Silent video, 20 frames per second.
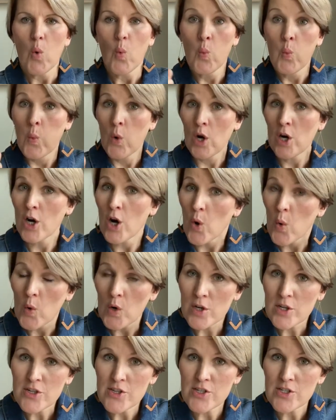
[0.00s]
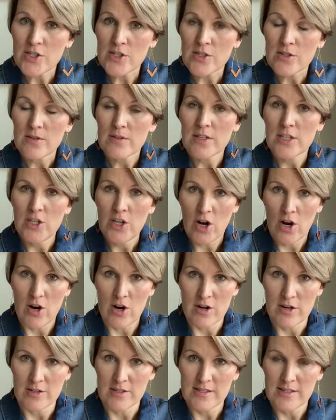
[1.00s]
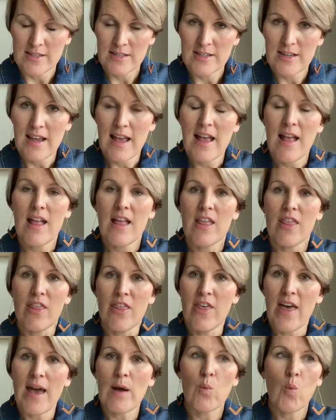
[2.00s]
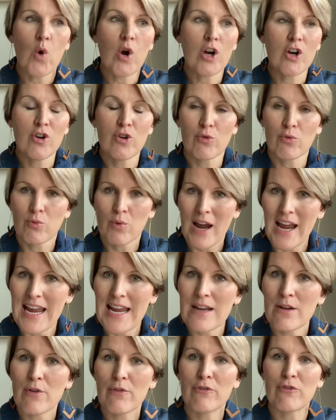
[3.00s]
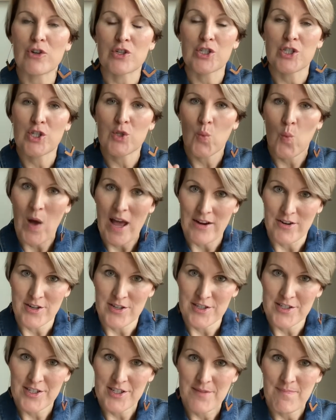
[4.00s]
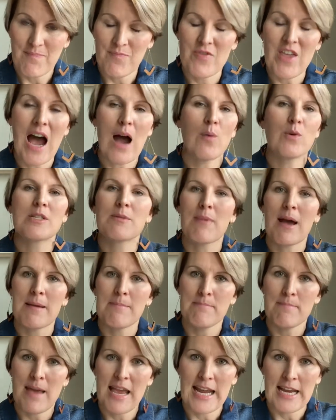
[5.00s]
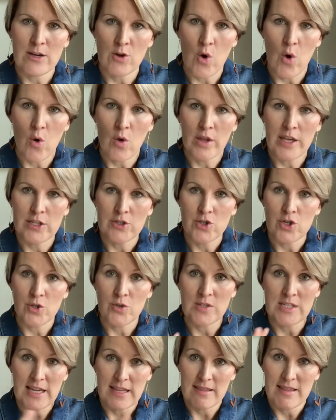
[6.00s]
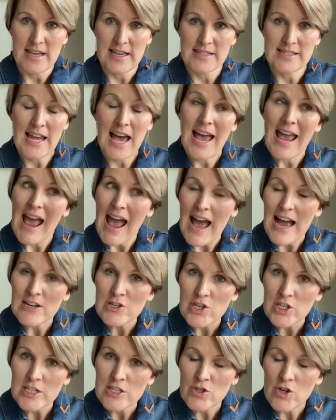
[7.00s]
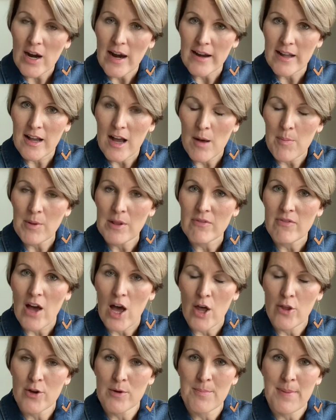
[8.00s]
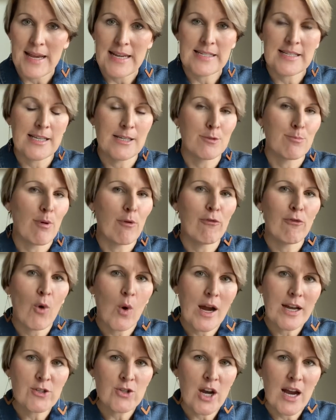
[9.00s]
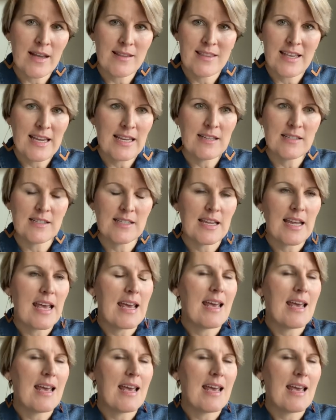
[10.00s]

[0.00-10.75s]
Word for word: workhorse yarns that were great for sweaters. That was my main goal in choosing these. I actually tried a couple of other bases before I tried these.